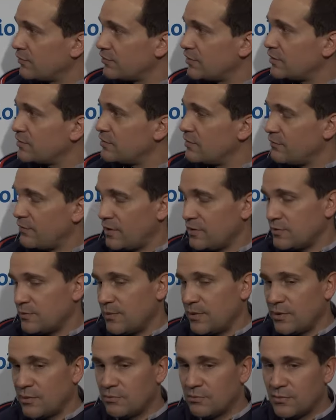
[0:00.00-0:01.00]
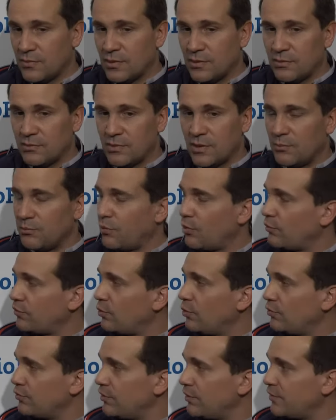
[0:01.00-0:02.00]
6 defensemen and
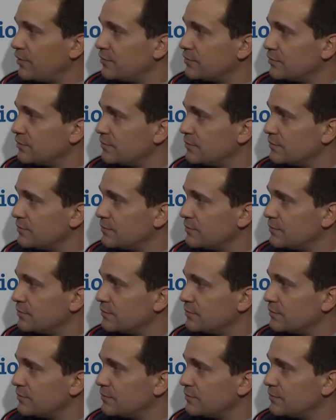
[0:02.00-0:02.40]
both goaltenders.